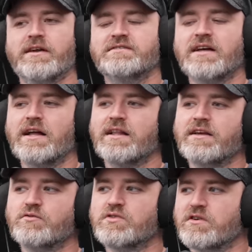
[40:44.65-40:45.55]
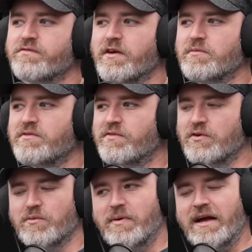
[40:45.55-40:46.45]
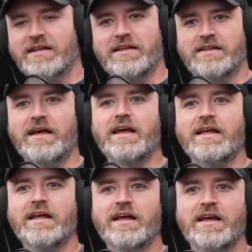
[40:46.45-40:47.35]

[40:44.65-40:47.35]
It's not like you took a family photo back in the day